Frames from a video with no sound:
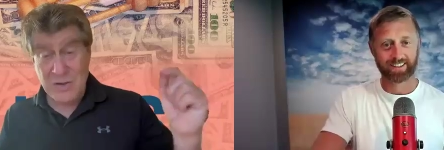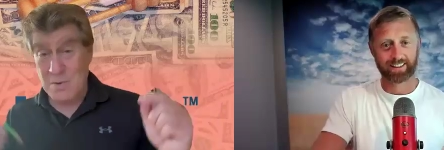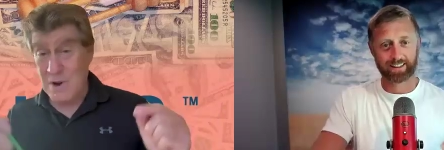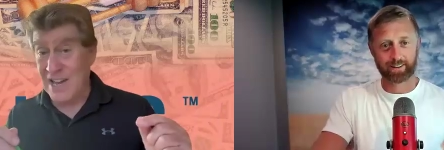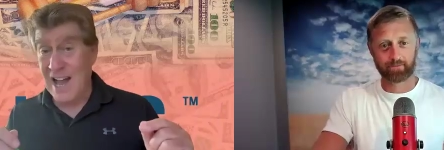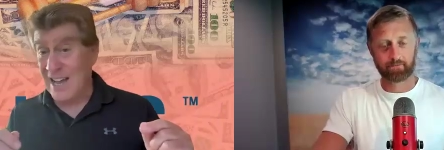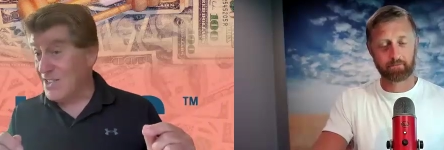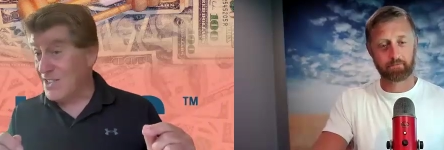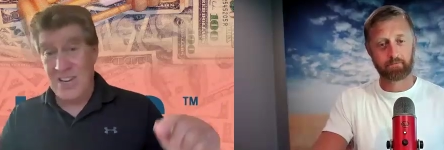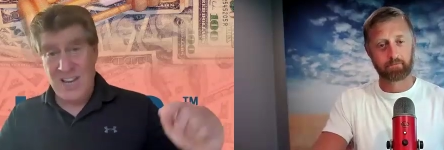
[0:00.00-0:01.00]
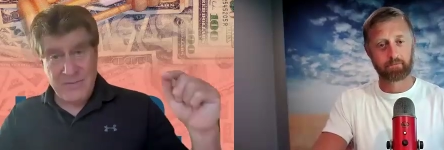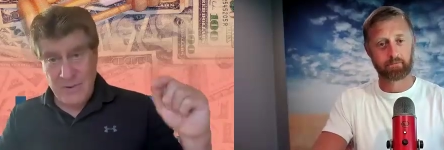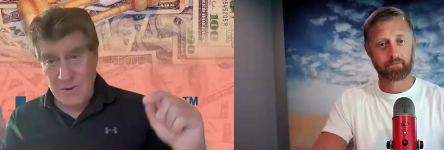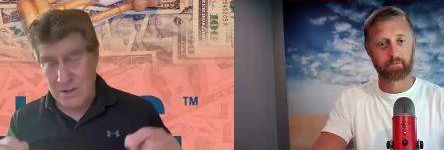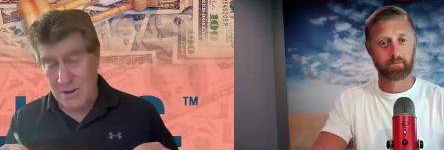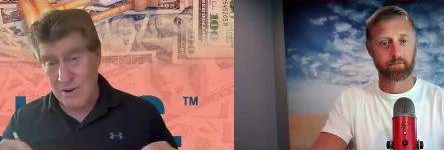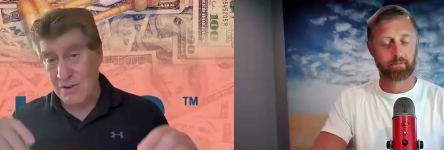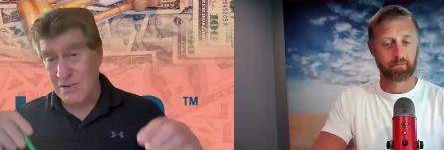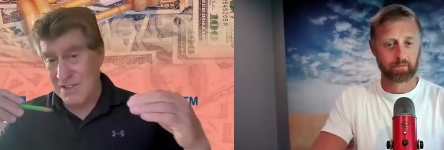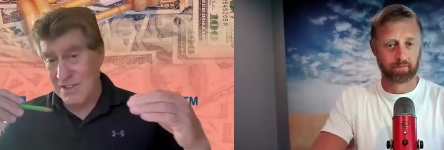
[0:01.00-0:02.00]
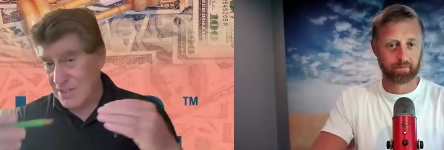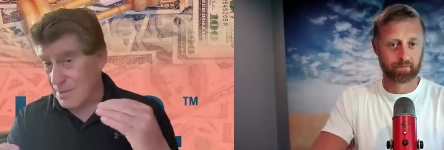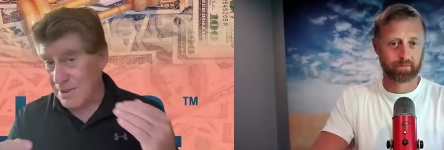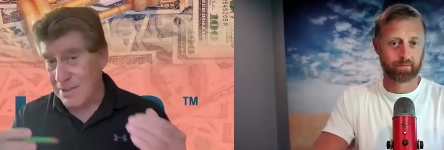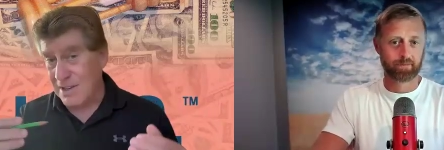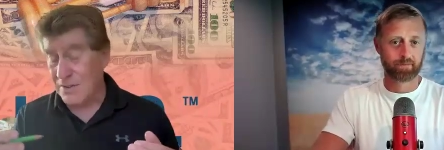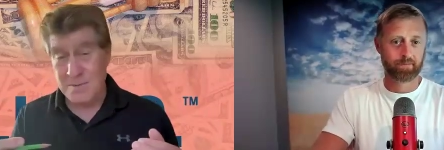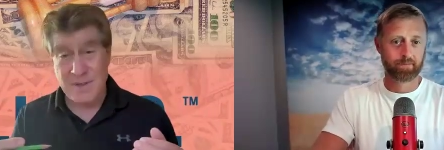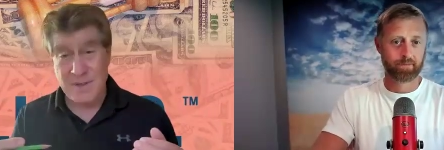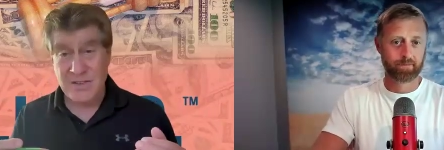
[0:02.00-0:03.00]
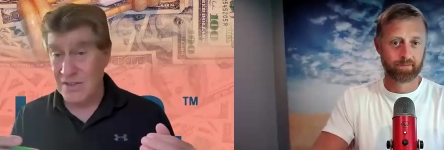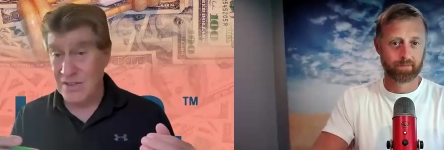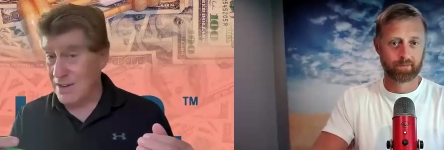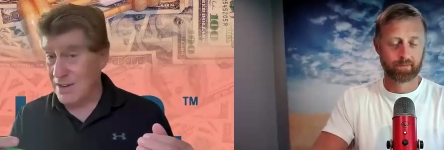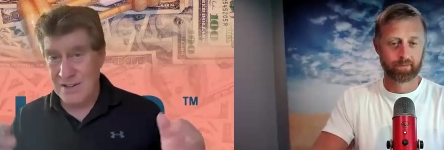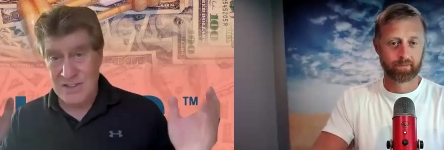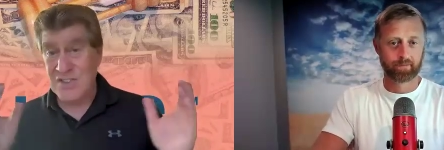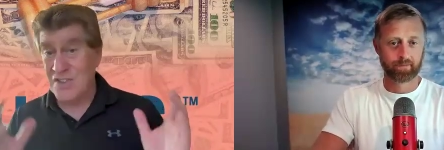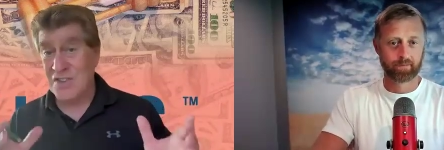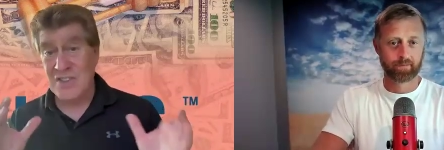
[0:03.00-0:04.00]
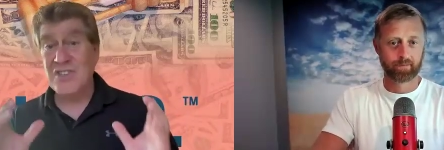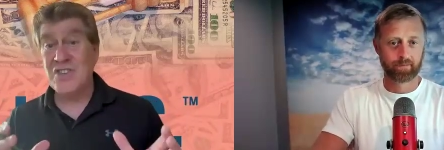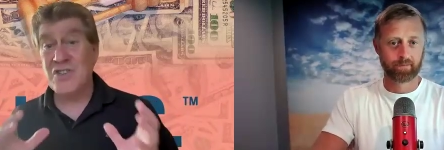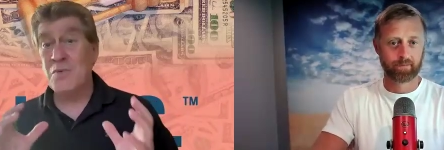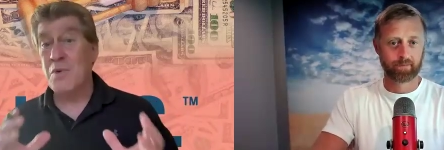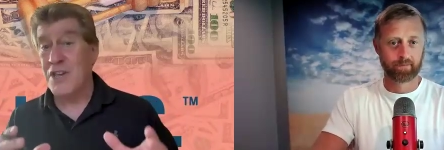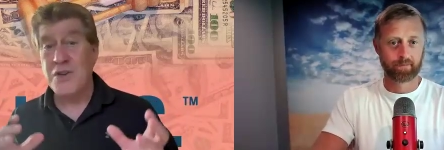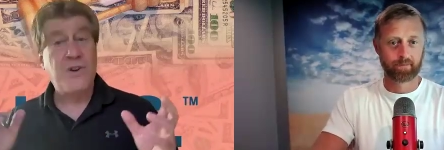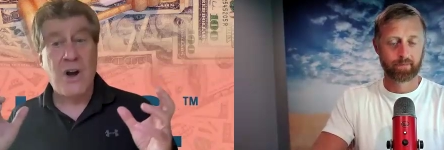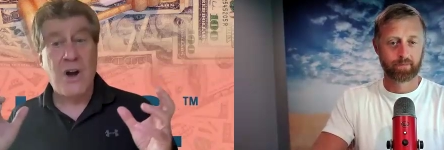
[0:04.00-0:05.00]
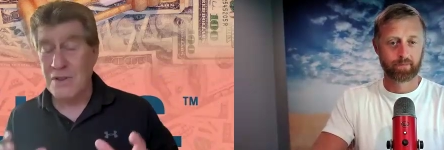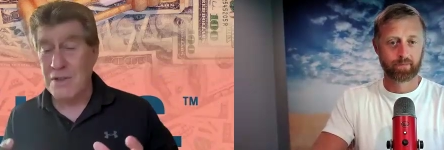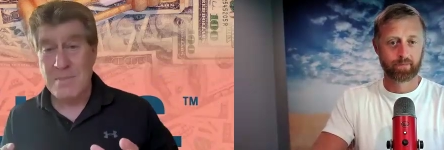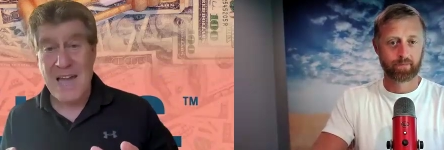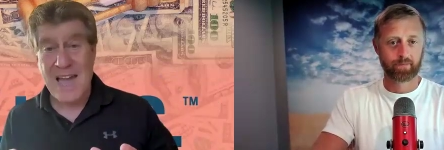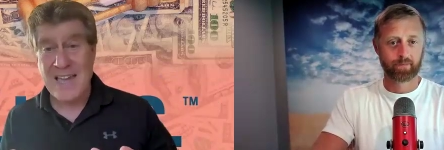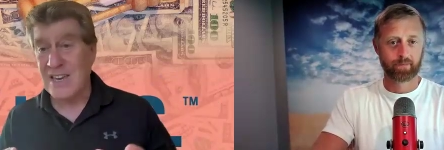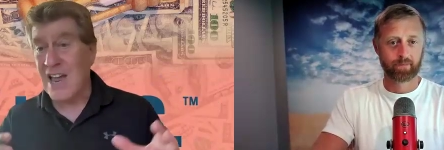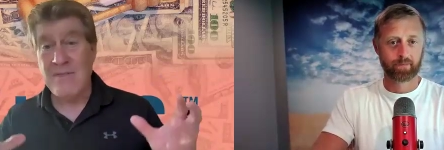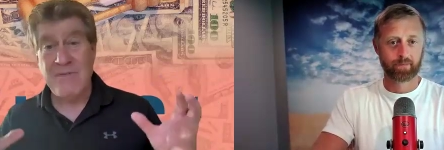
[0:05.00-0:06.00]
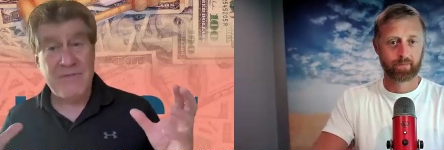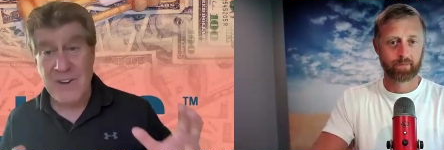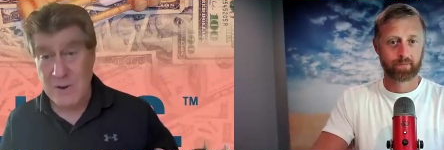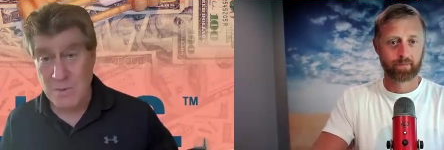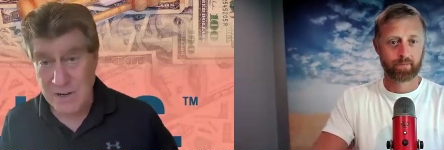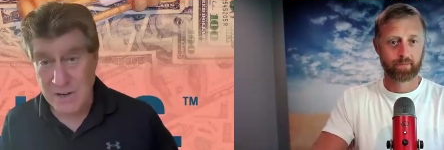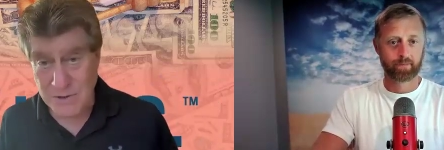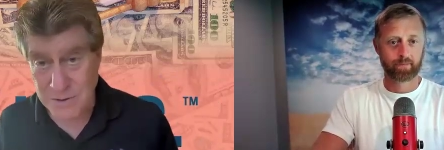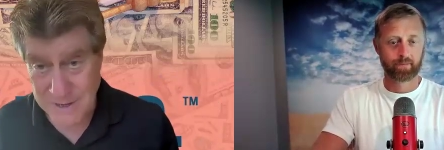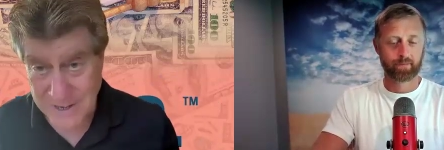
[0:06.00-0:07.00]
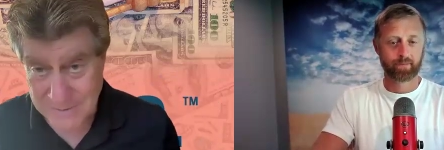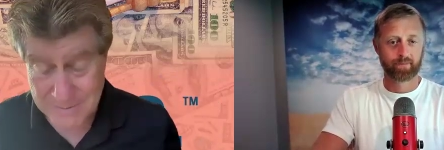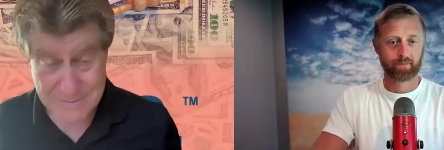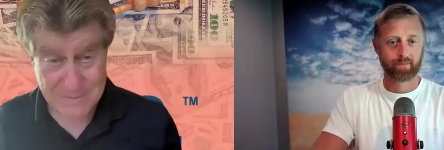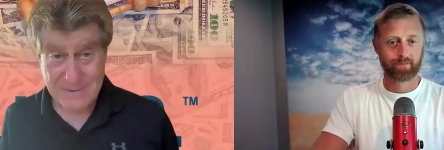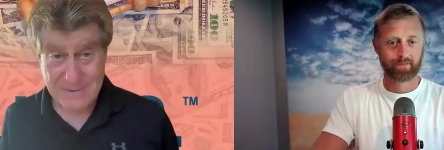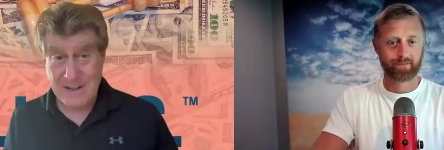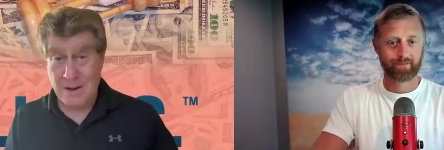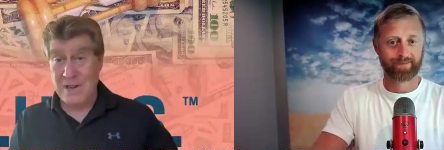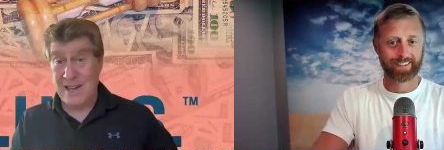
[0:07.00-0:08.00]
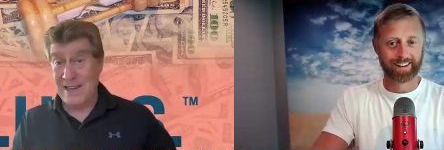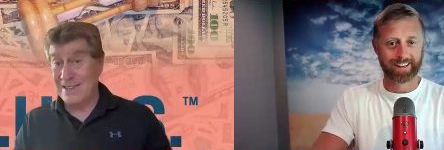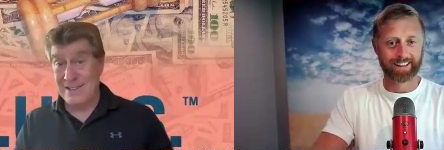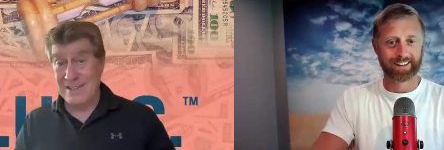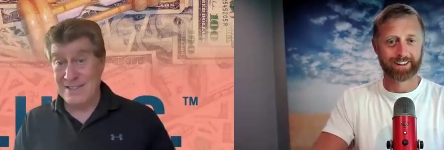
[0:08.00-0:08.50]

Speaker 1: is the way, guys, if you can learn some of the things from this, this is the way you go to the bank and have fun while you're doing it. Okay,